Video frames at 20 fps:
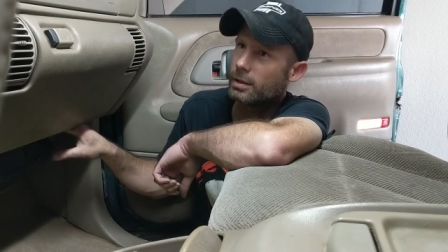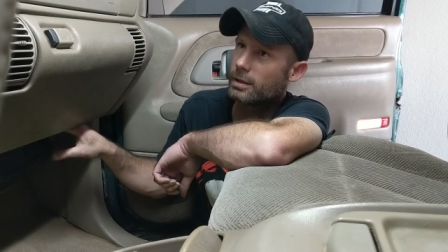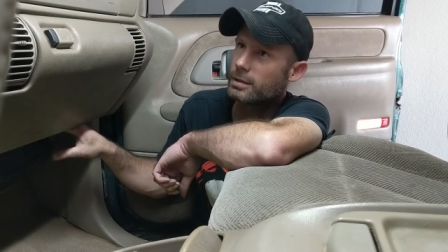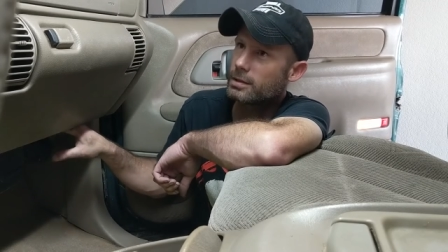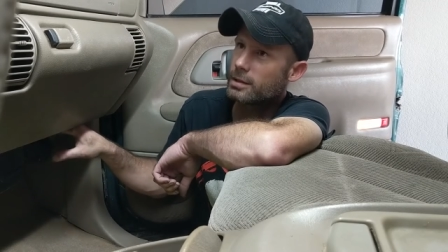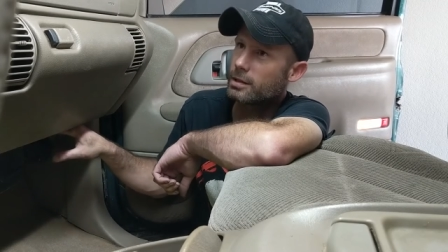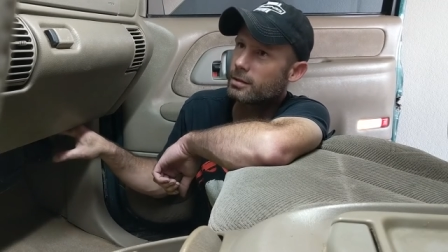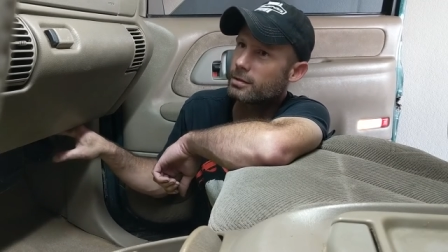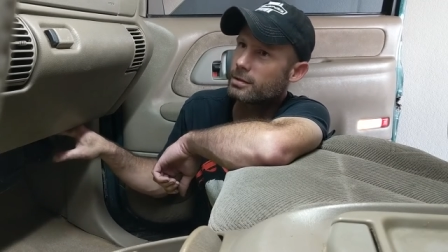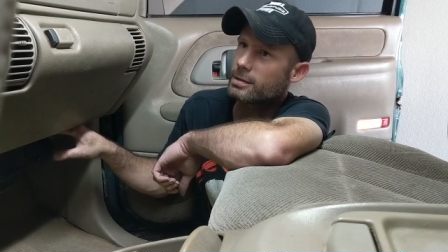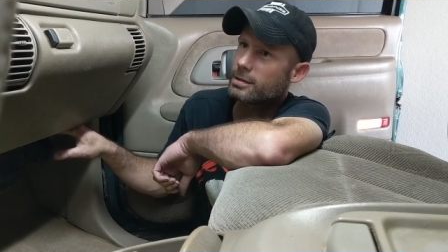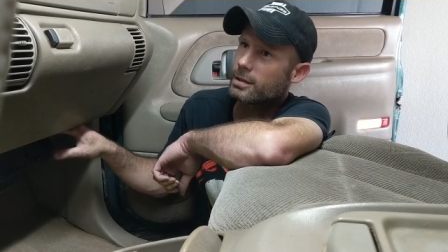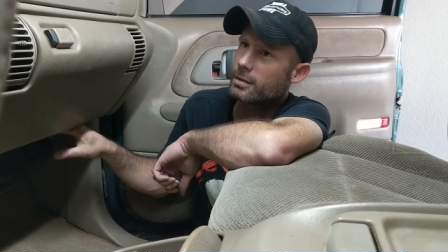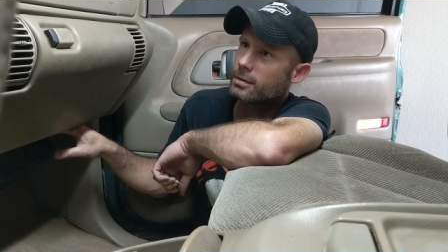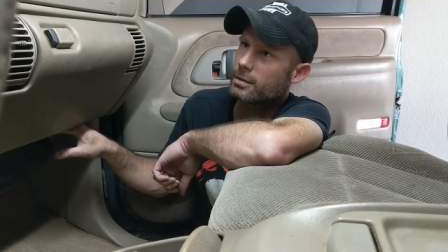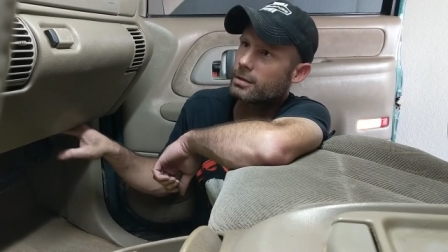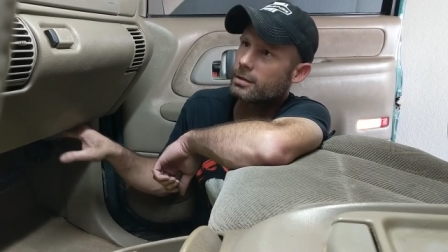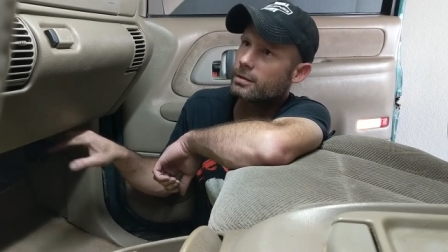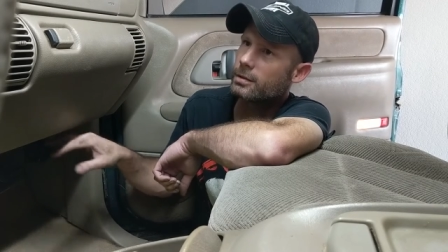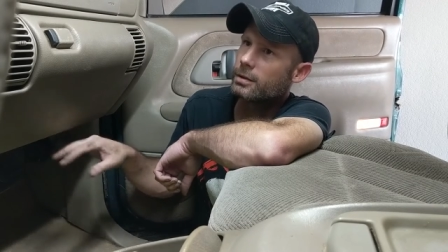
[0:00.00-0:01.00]
etc.,
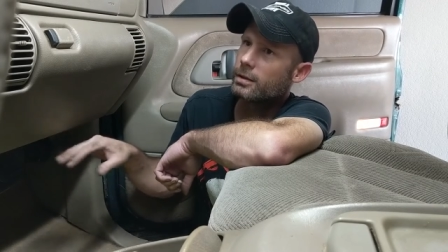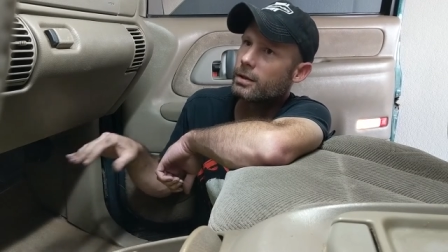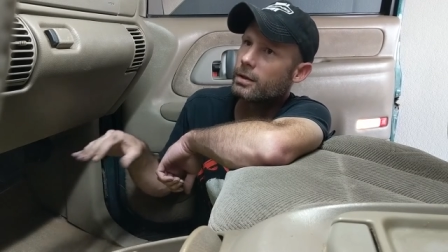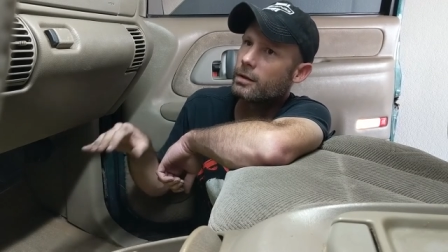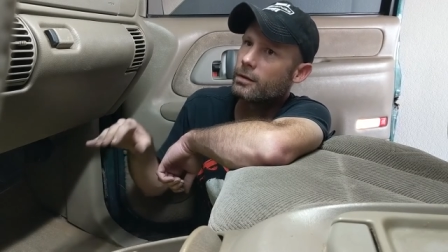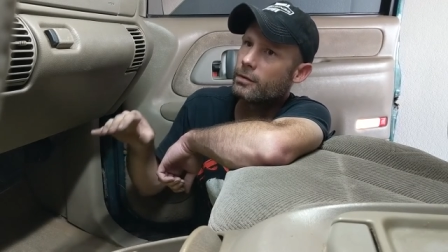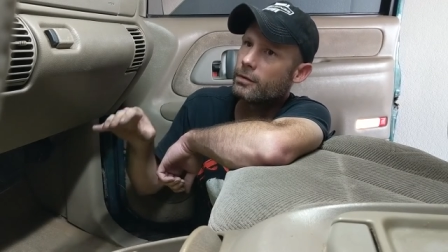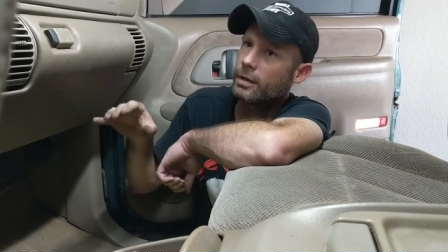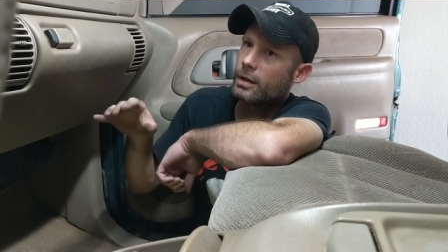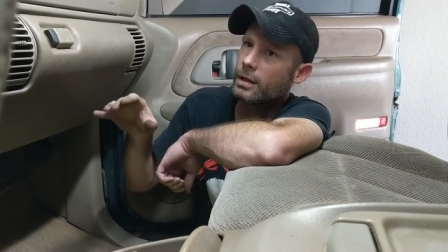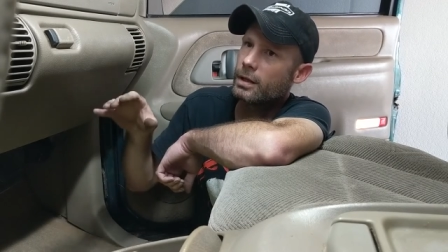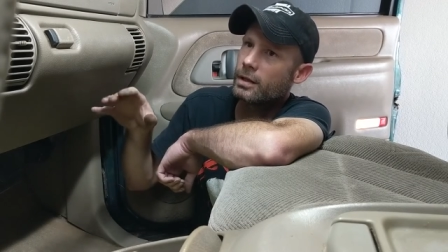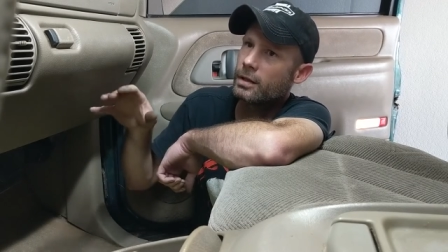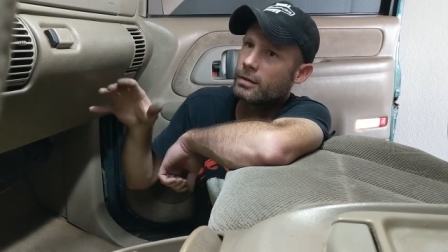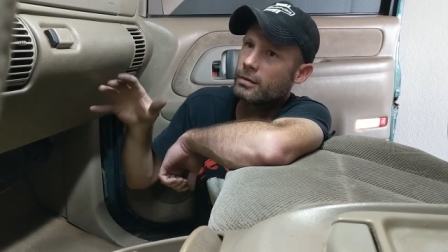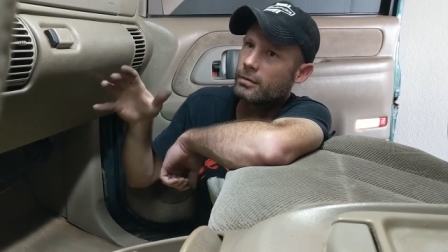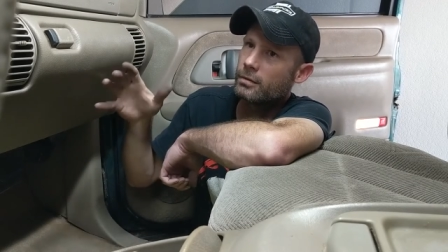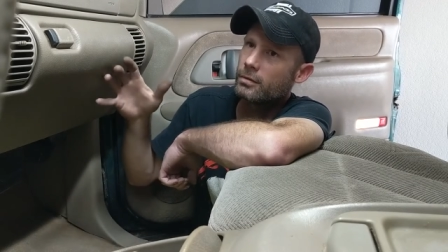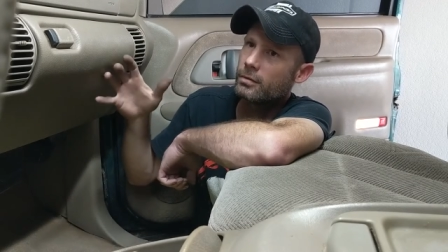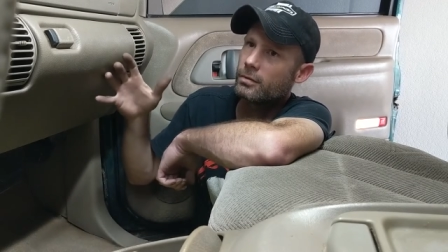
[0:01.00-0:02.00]
etc., then